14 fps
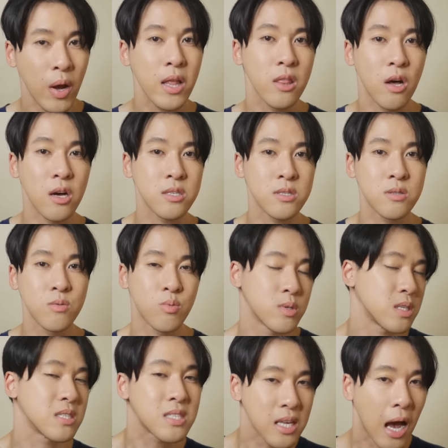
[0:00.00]
weight loss was
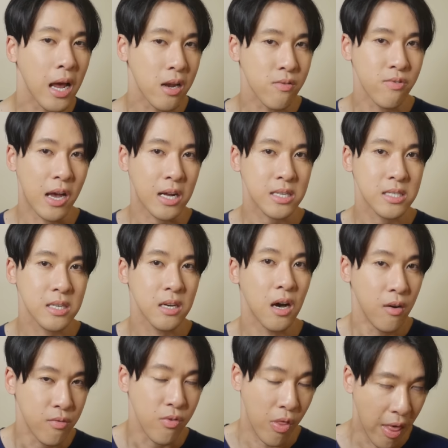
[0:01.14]
a side effect
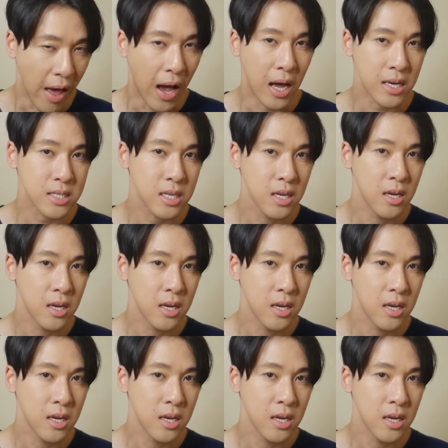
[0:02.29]
of that.